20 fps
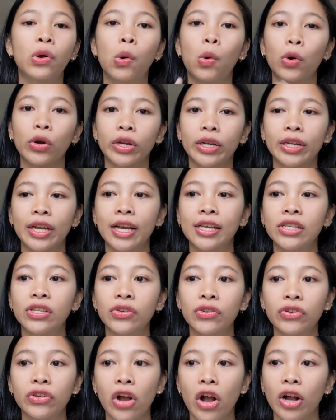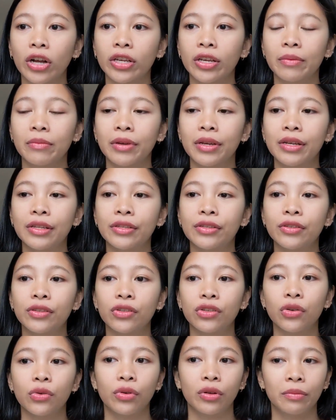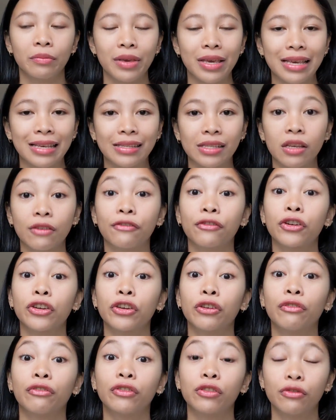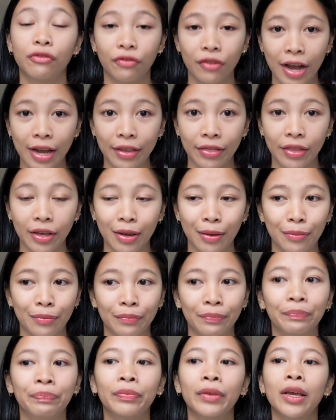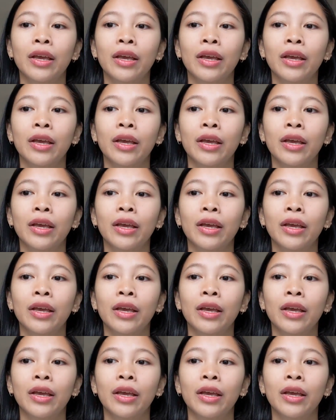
organize your documents so it'll be easy for you to find them